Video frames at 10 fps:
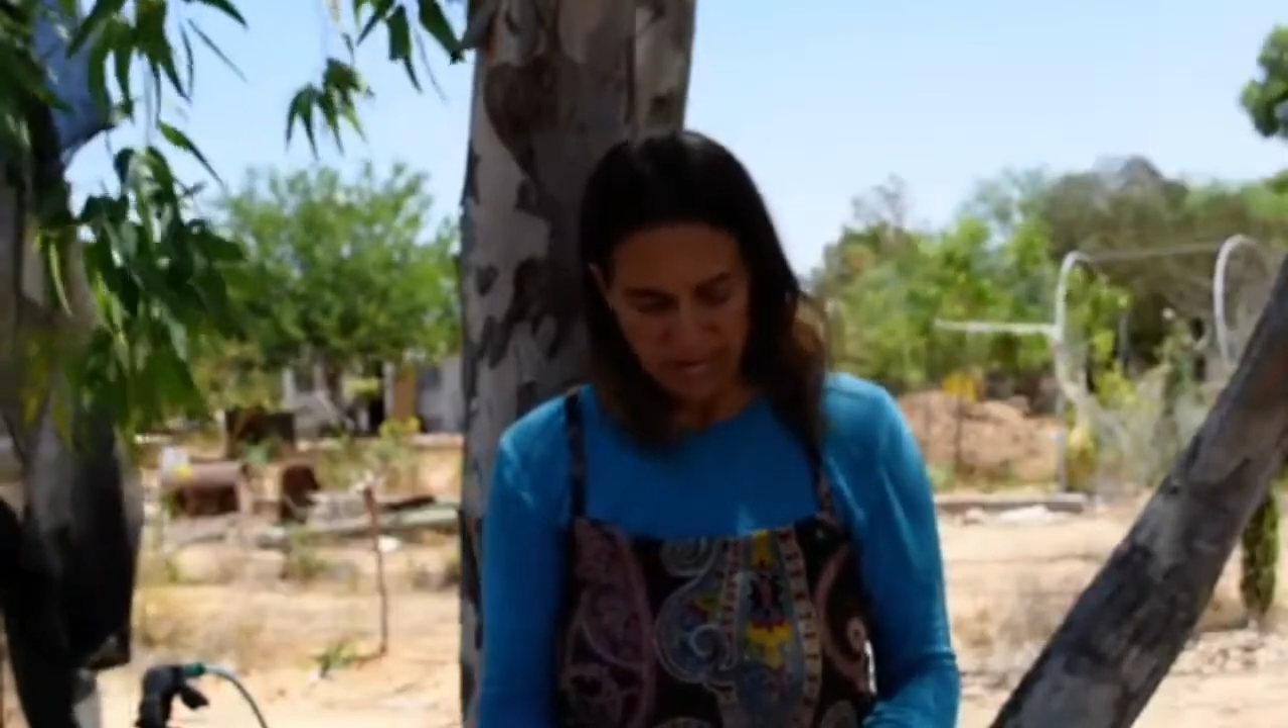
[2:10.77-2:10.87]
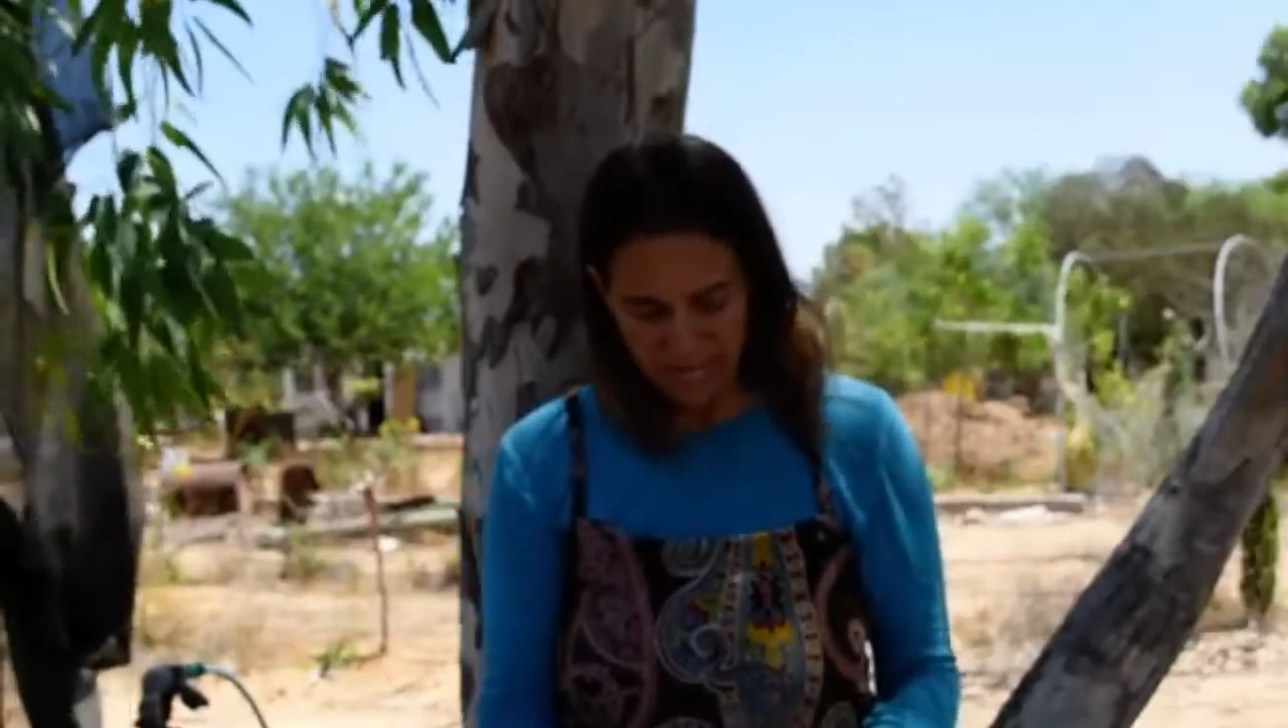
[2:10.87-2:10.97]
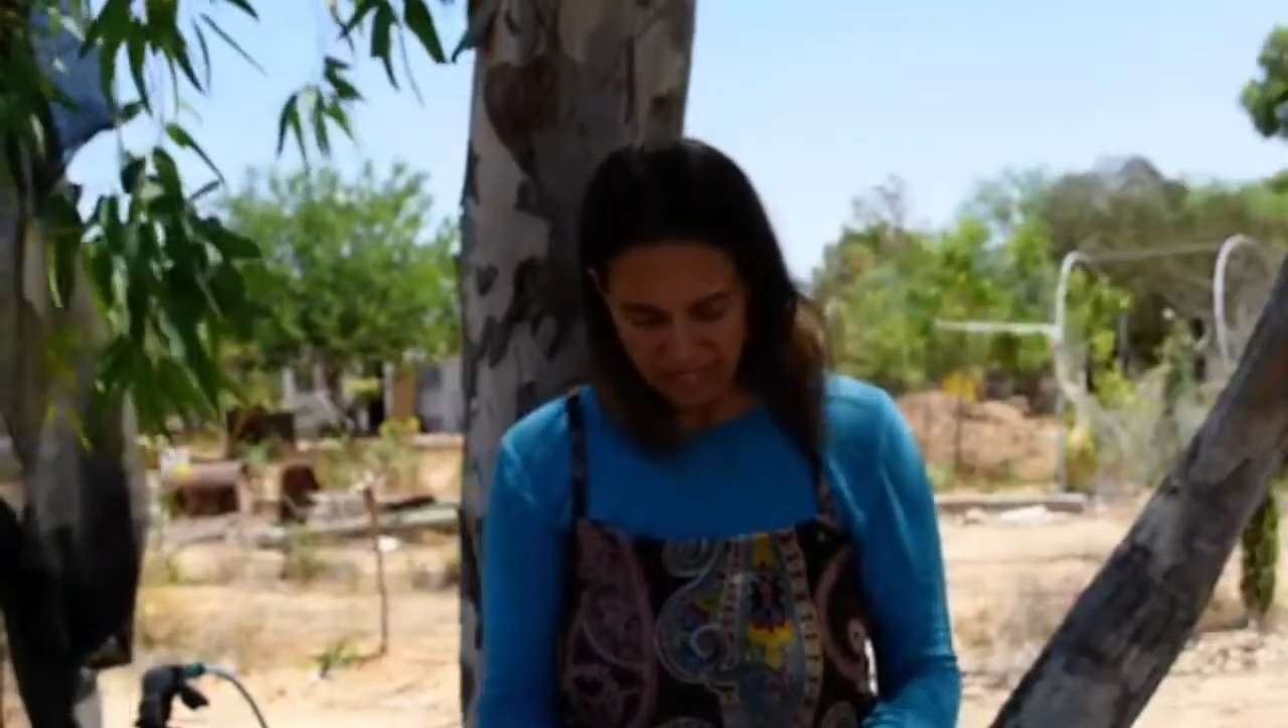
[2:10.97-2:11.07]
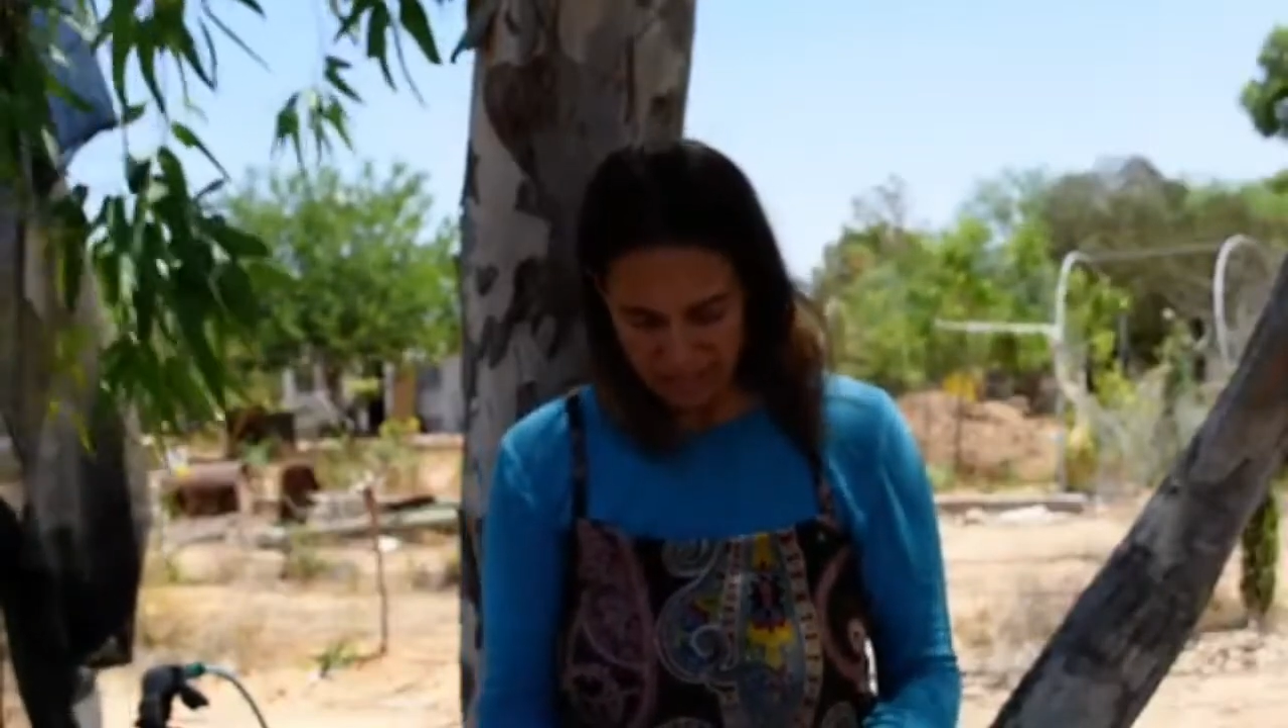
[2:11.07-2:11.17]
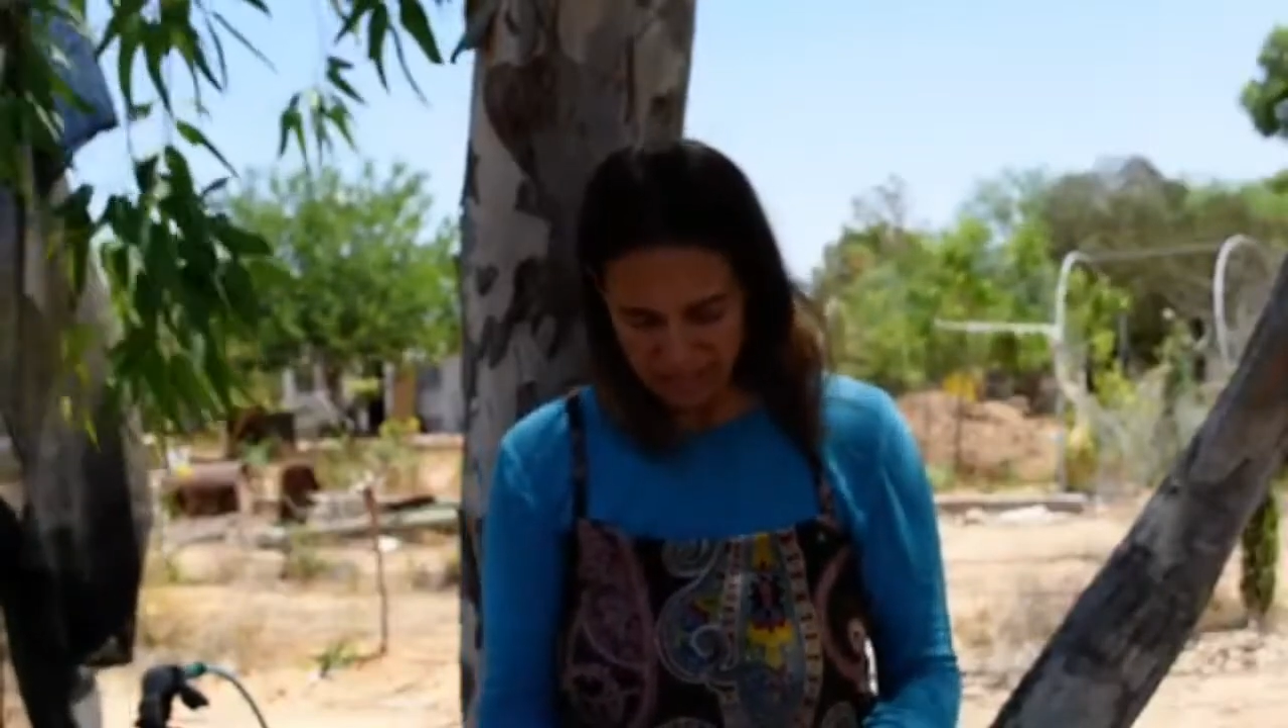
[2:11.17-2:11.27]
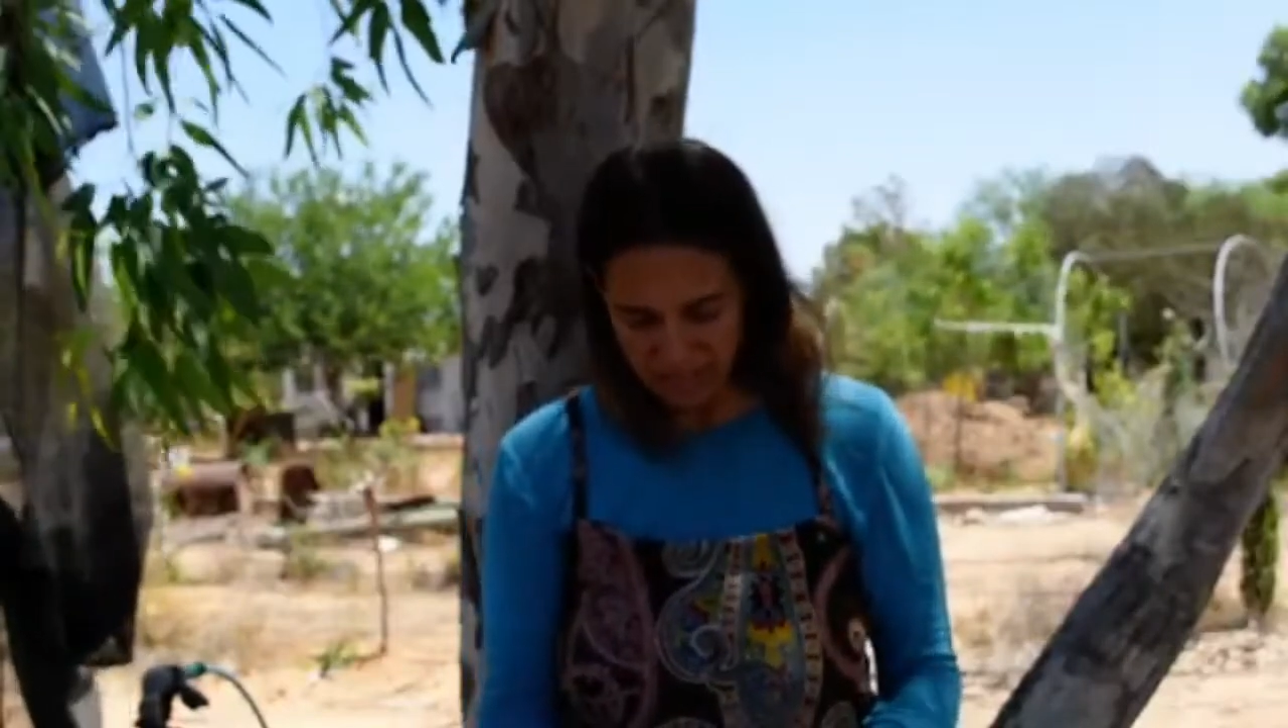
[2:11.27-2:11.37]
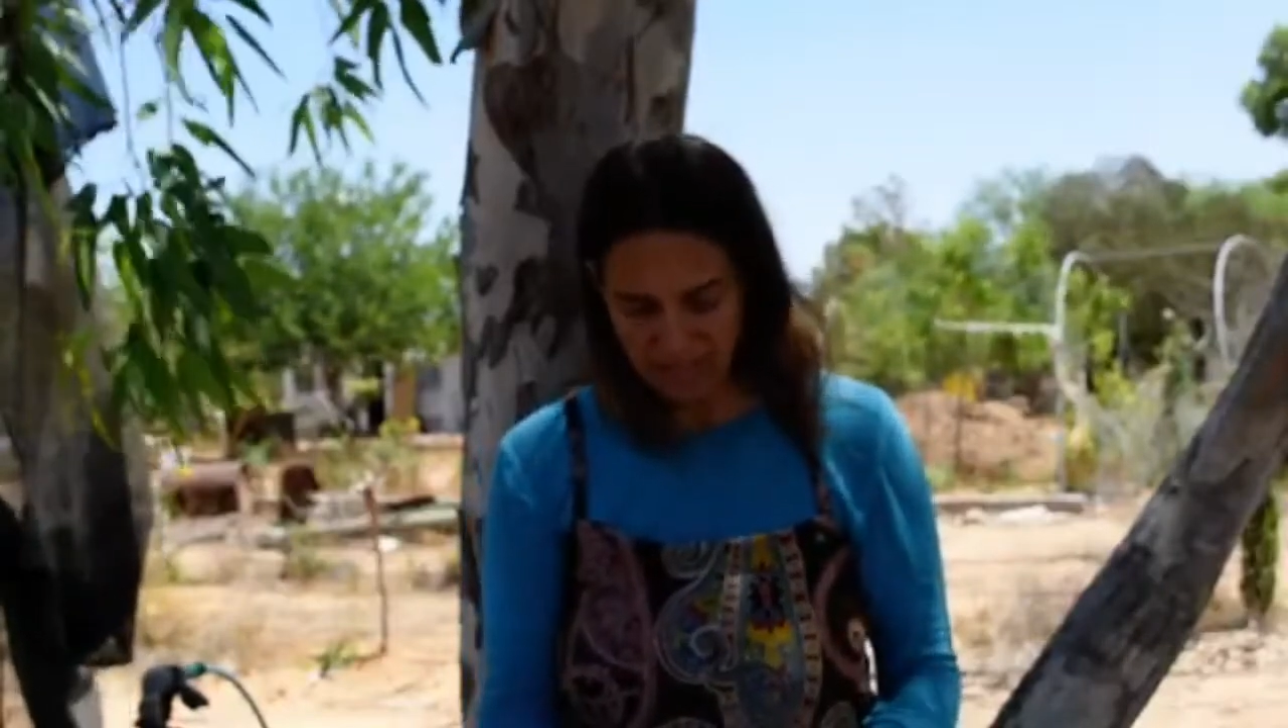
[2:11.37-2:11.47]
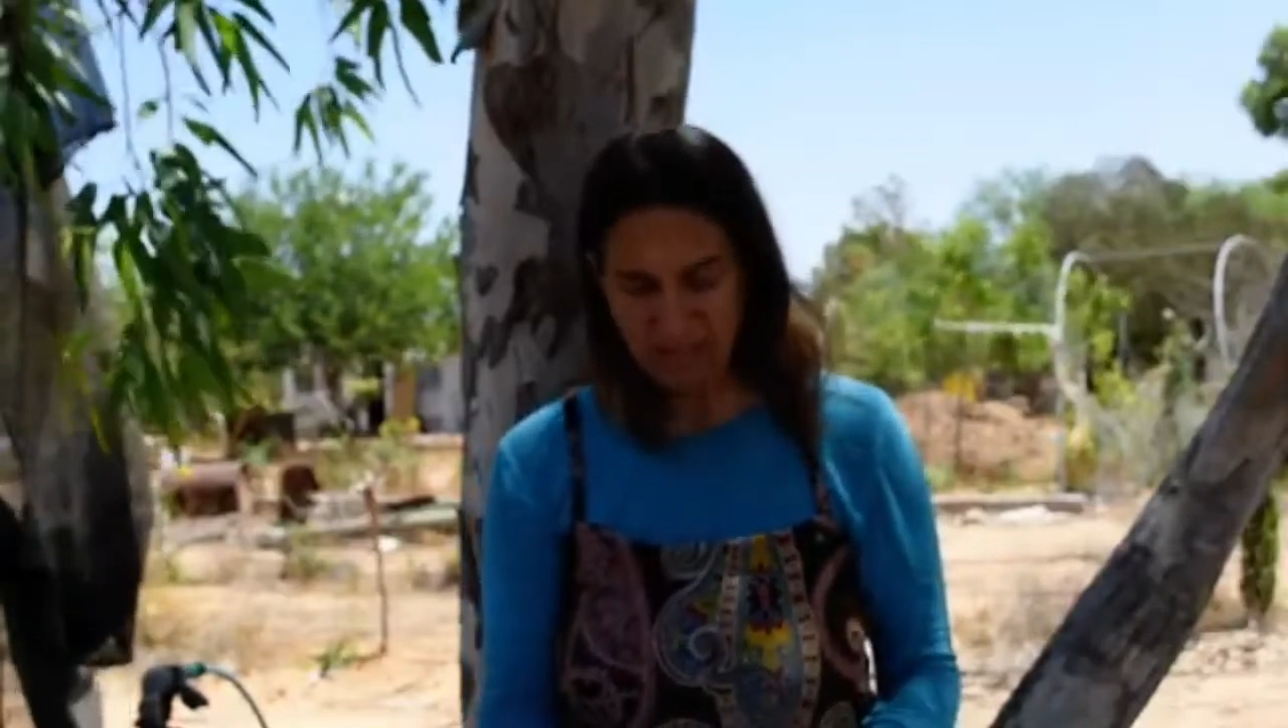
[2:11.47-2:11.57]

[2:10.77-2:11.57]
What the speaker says: Heat,